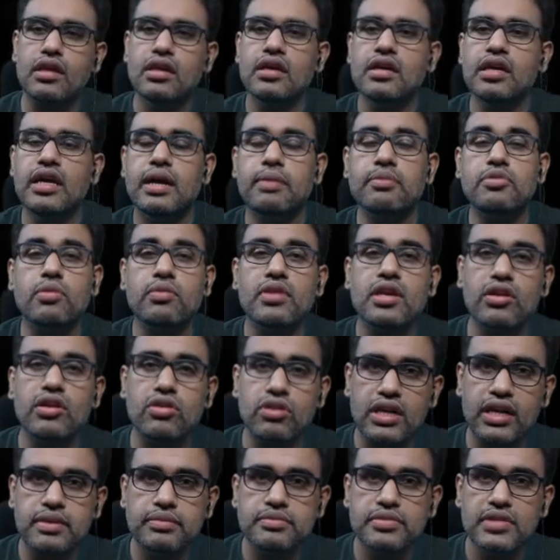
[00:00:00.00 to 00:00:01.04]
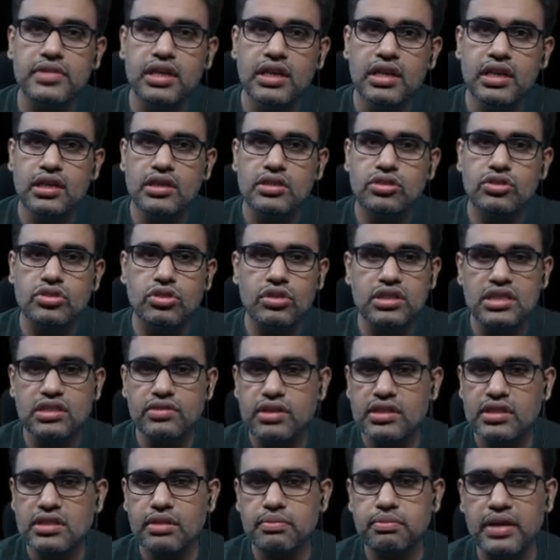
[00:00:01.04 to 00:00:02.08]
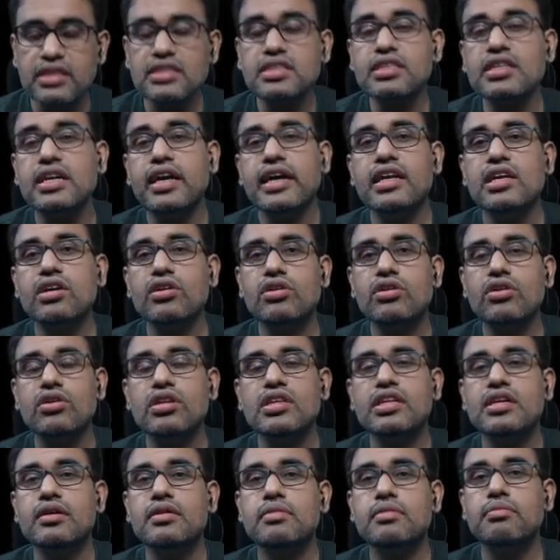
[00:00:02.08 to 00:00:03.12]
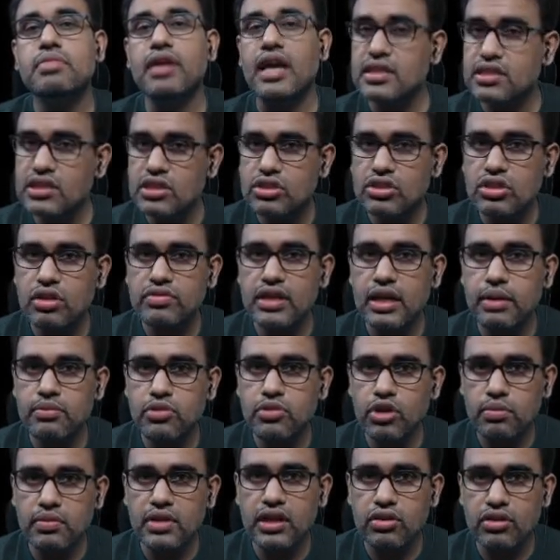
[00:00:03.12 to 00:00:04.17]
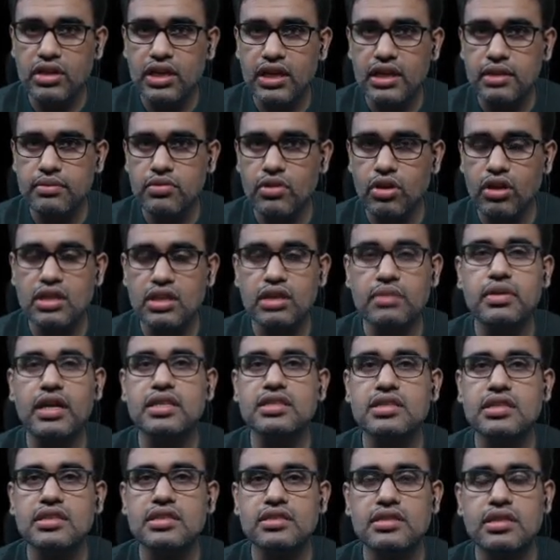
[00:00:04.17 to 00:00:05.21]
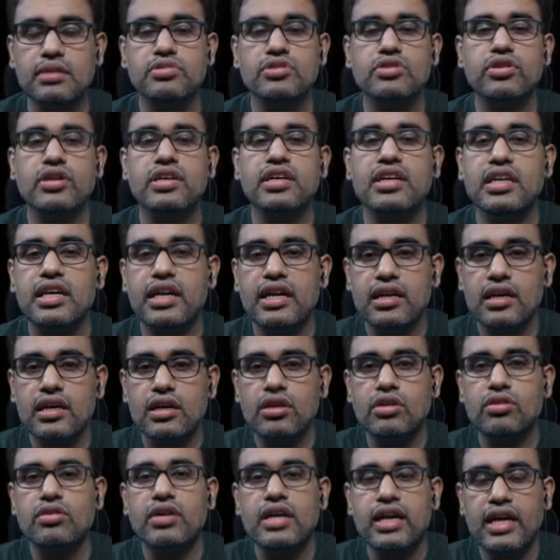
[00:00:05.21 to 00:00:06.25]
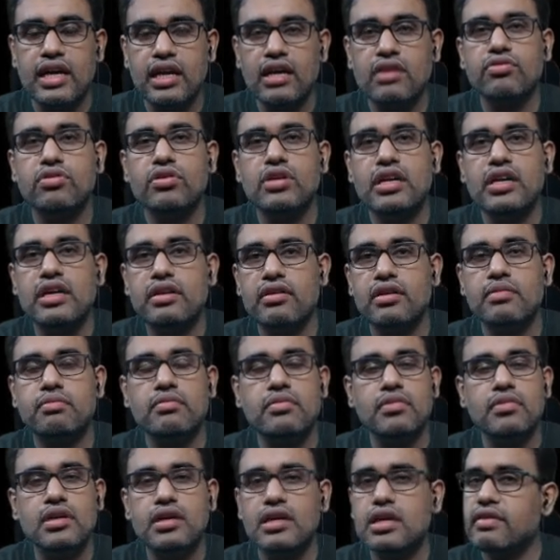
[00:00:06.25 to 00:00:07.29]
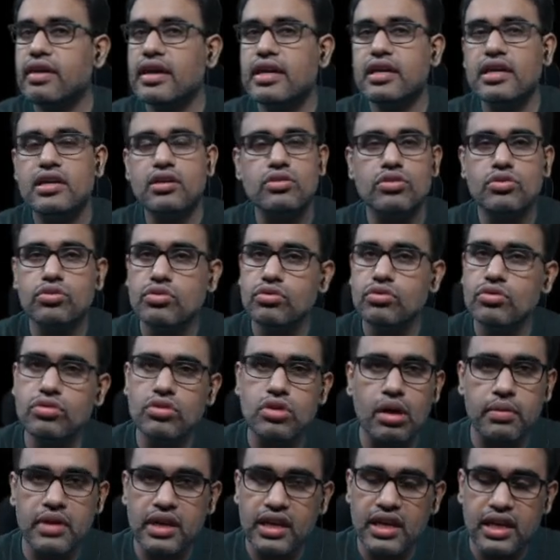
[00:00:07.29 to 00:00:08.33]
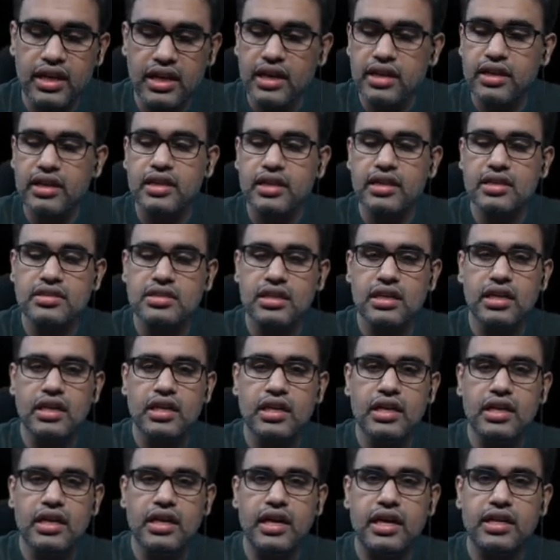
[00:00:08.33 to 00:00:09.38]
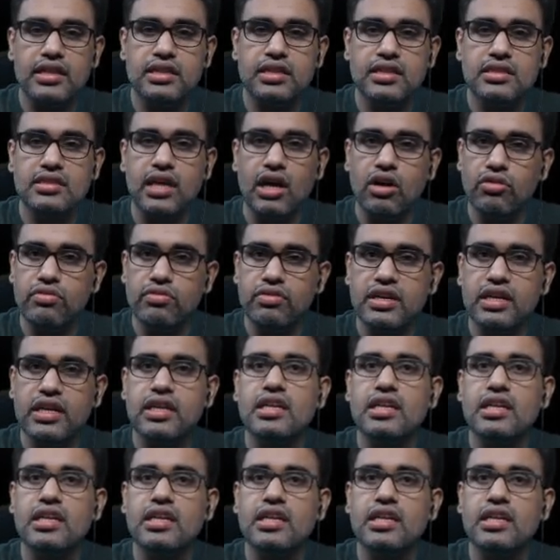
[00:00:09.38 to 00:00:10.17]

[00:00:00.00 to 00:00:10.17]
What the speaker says: abdominal aorta. So this was the basic idea on all the branches of the abdominal aorta, all the branches. Subsequently at L4 it will divide into two common iliac arteries, and this is how we can